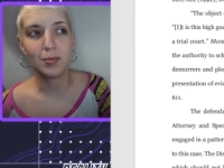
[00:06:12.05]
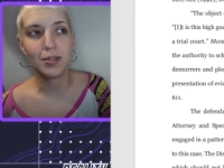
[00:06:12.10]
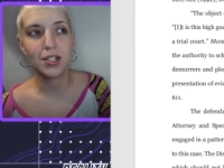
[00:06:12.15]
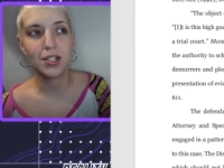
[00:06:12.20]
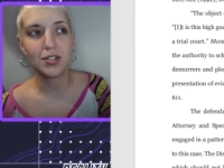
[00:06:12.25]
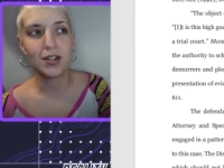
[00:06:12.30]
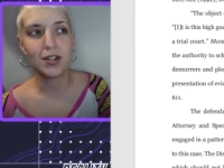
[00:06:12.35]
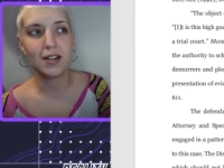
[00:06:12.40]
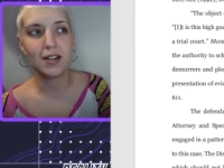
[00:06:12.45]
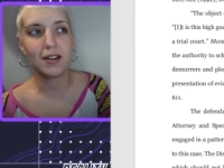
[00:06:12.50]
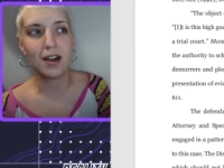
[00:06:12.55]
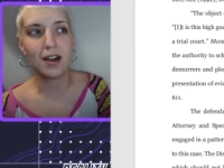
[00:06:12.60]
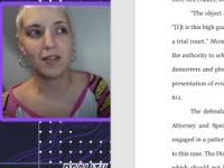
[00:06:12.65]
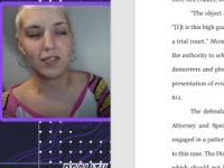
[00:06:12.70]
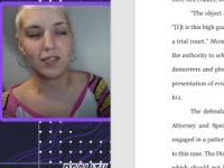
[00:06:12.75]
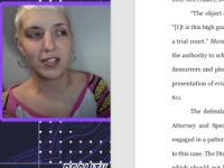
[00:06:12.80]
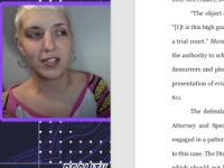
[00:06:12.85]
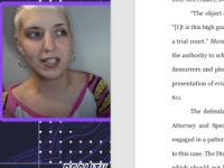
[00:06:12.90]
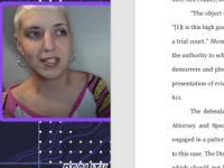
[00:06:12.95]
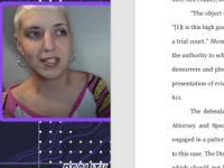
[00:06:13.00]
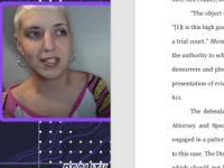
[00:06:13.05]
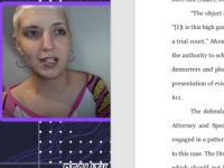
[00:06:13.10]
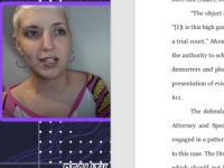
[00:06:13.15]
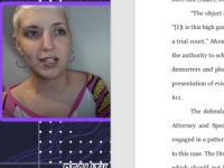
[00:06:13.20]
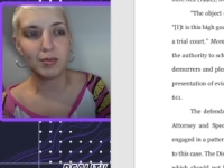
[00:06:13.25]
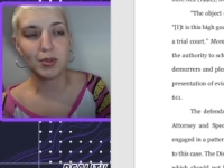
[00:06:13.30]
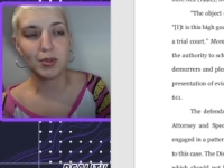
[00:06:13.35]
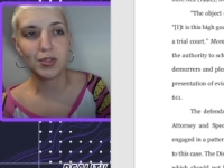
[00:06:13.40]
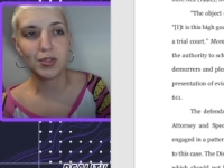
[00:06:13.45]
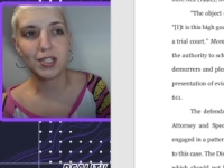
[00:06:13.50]
pretrial conferences to
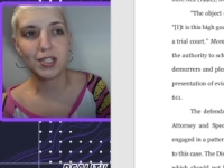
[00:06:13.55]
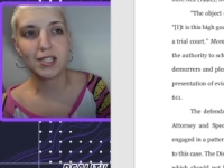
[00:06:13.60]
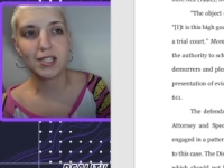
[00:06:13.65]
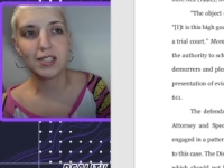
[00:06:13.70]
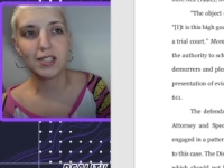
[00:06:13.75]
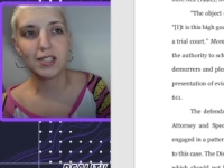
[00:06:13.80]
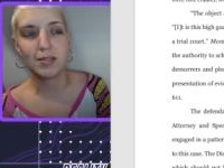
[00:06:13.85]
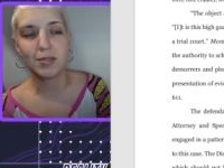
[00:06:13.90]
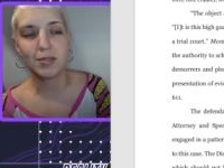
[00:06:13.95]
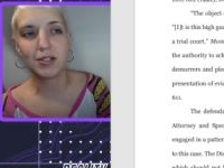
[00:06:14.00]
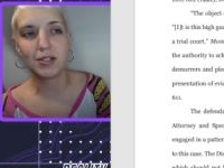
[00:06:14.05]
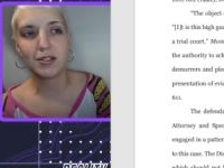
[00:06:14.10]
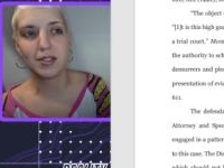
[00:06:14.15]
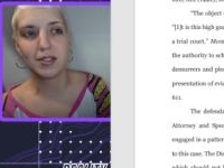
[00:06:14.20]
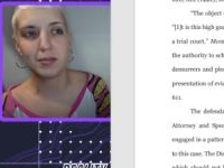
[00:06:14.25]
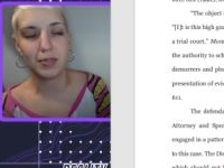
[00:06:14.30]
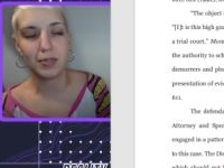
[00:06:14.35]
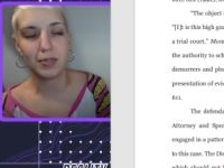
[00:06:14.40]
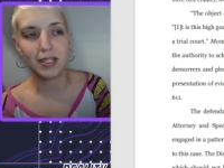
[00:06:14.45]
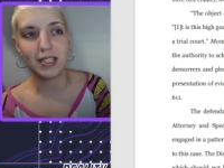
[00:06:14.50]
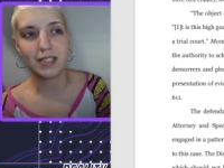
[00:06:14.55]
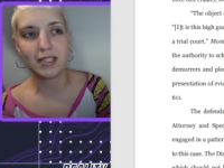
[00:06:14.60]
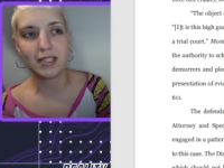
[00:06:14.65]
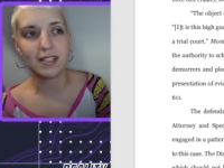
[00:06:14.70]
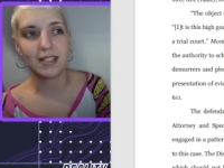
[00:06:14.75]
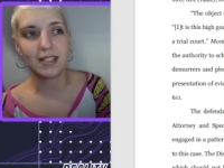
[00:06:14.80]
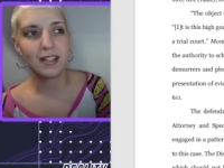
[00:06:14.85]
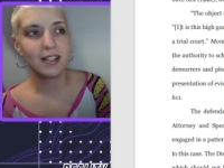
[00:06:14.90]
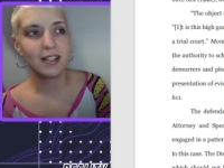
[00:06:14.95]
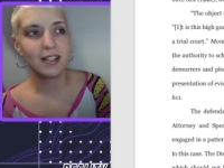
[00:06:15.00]
hear motions, demurs, and pleas.